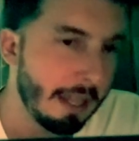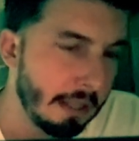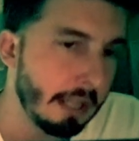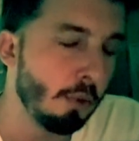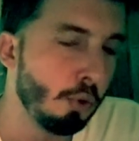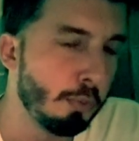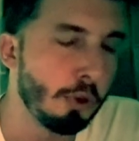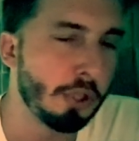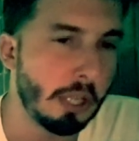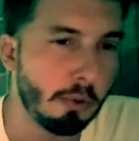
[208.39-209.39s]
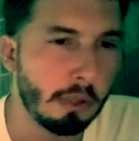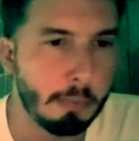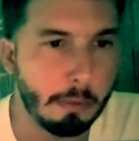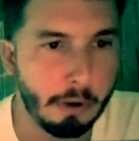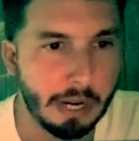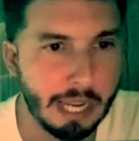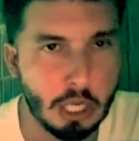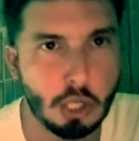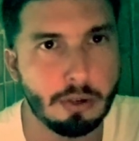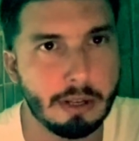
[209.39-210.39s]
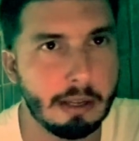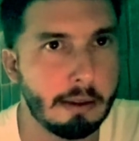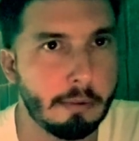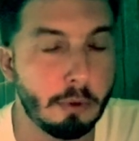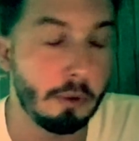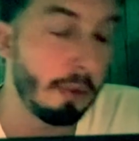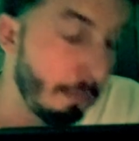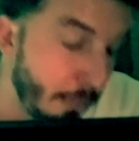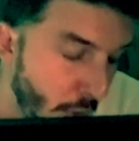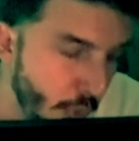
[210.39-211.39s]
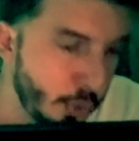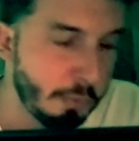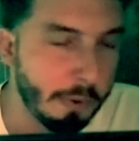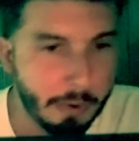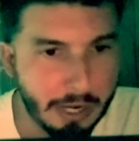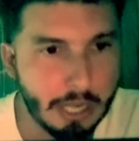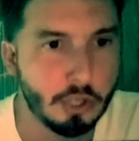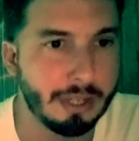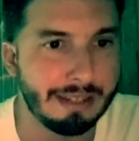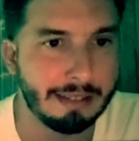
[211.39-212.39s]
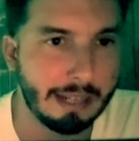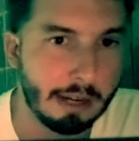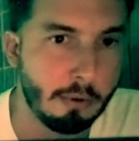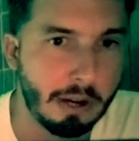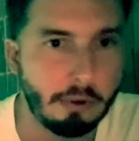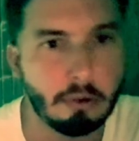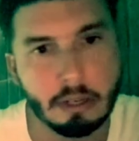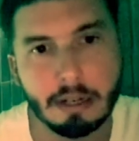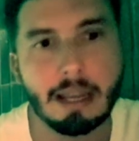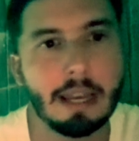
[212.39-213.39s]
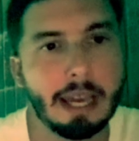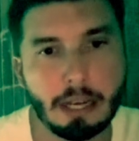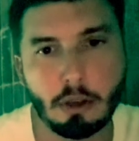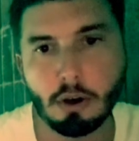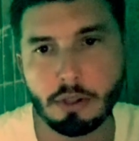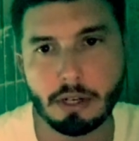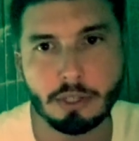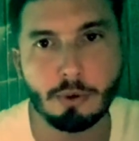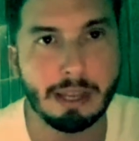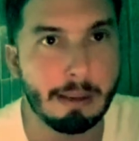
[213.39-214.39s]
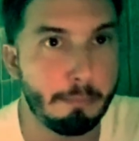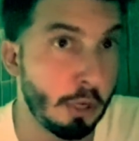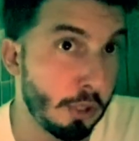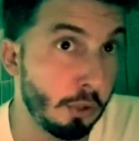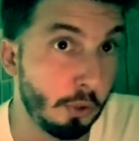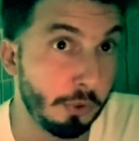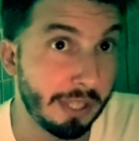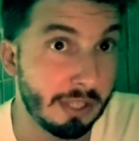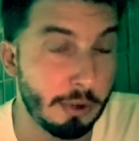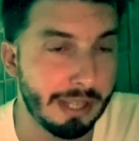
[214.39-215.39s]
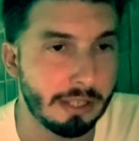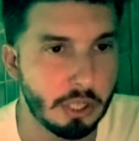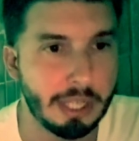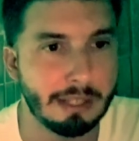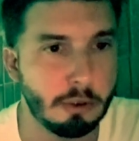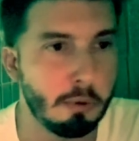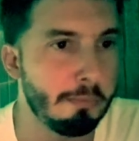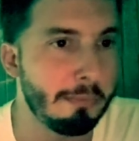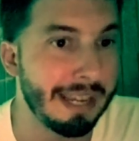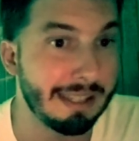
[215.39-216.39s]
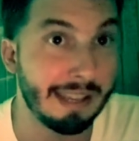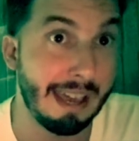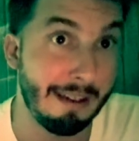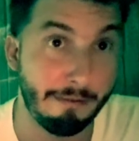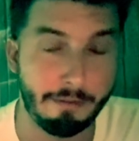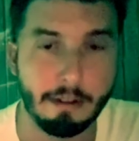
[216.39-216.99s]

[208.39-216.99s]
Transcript: And then you would proceed with preparation, uh, post preparation, and then a crown or any other stra uh, prosthodontic strategy that you might have.